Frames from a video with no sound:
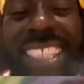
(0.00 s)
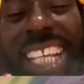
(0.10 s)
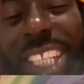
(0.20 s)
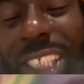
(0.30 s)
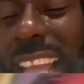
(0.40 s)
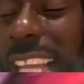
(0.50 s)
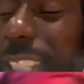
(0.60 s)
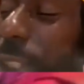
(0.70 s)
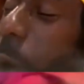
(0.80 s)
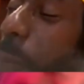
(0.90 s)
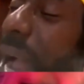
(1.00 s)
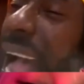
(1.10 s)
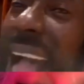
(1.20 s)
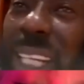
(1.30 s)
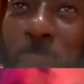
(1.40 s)
your song is so
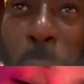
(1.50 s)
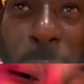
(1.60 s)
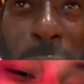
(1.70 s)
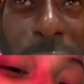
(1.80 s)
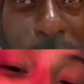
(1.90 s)
bad. Police the song is, is